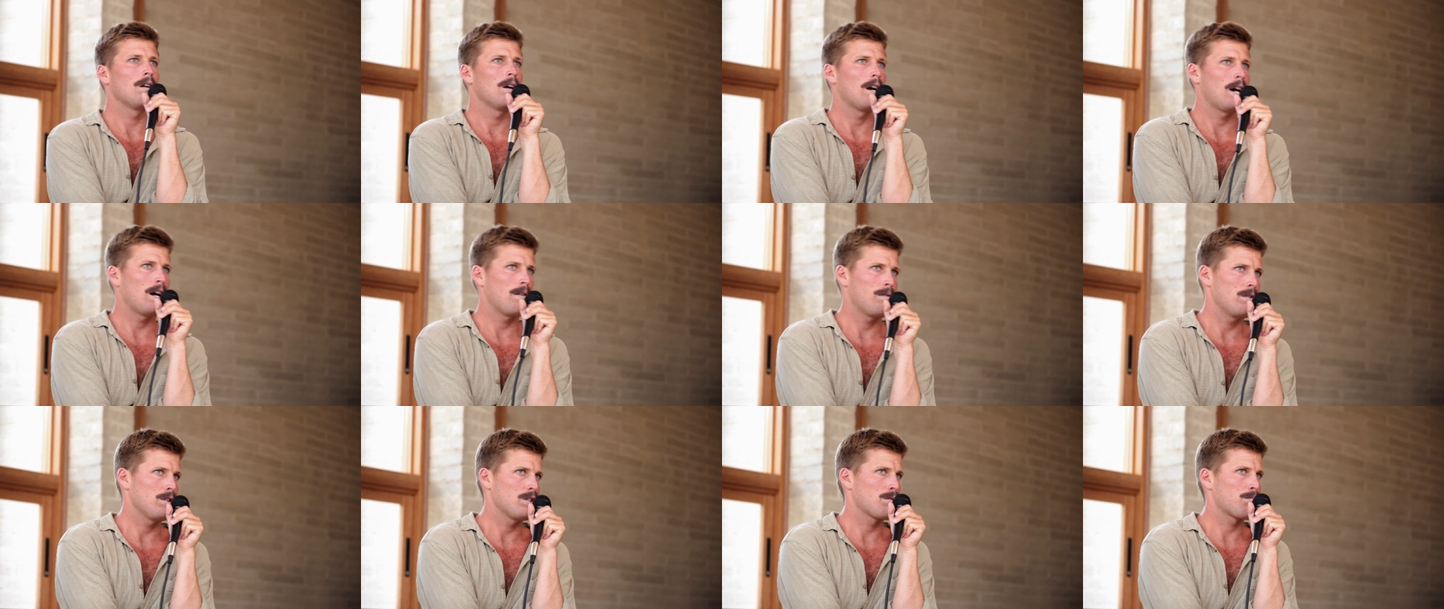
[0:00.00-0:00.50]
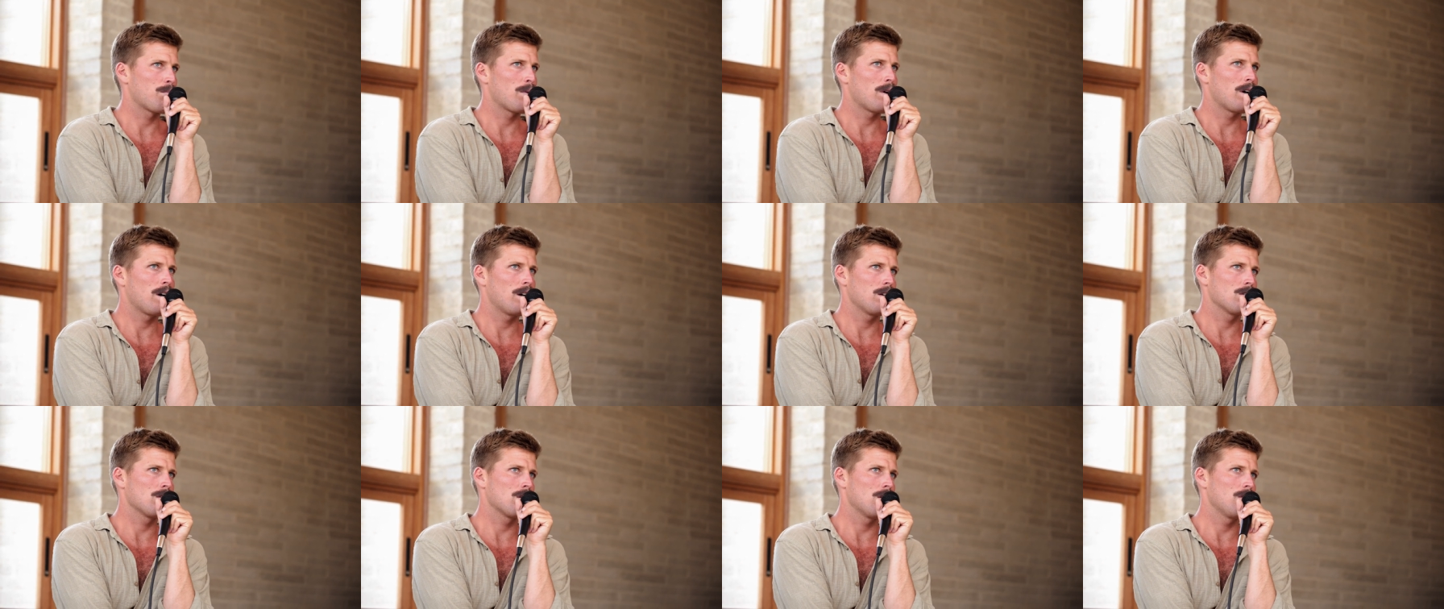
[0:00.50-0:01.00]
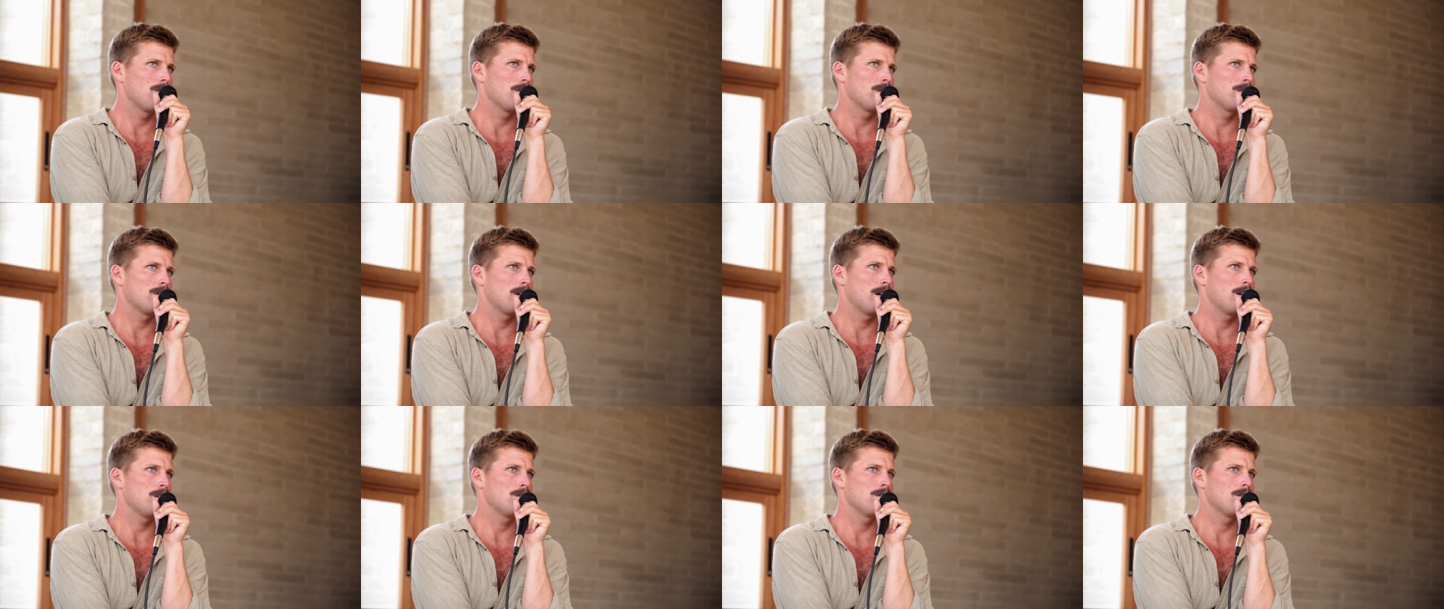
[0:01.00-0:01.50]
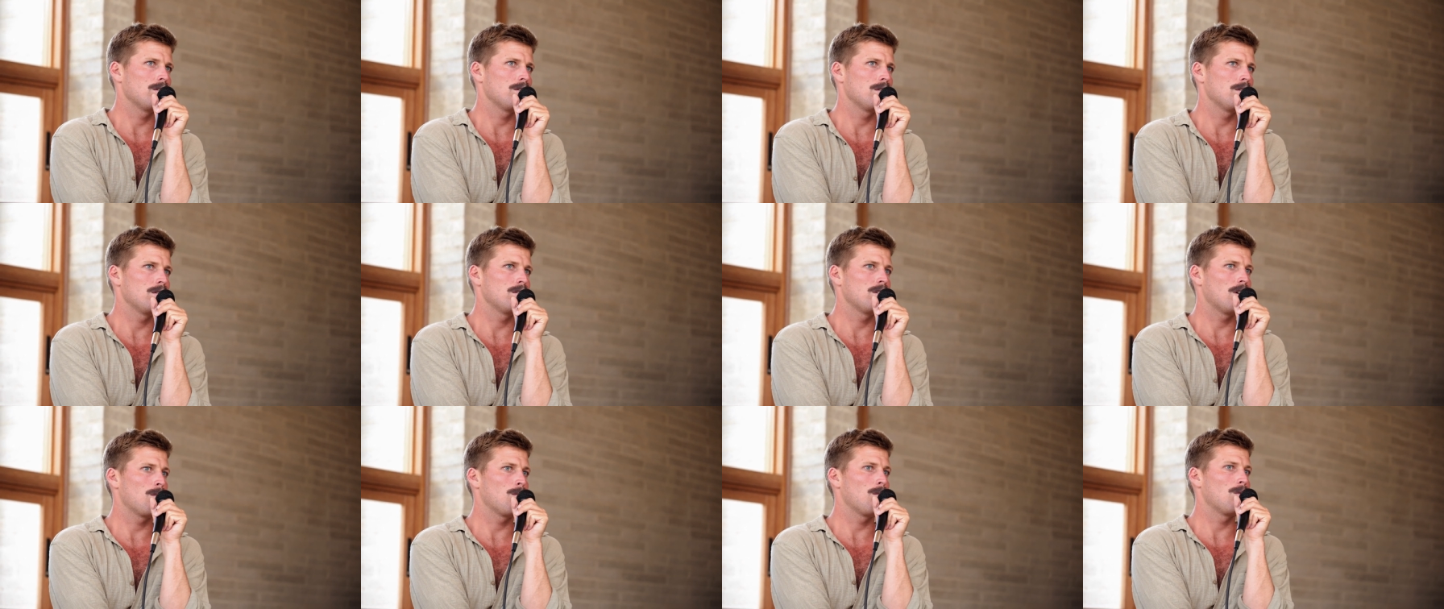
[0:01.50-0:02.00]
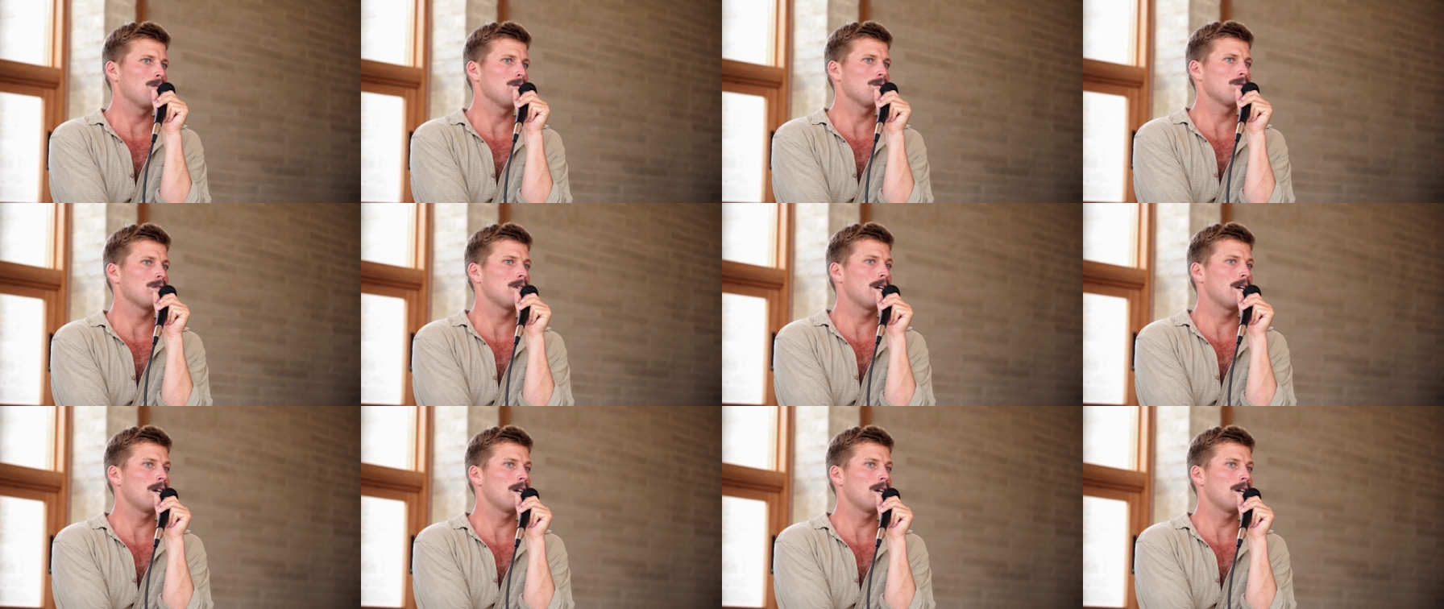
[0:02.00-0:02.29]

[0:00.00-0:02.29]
have inspired conversations and someone mm. will hmm.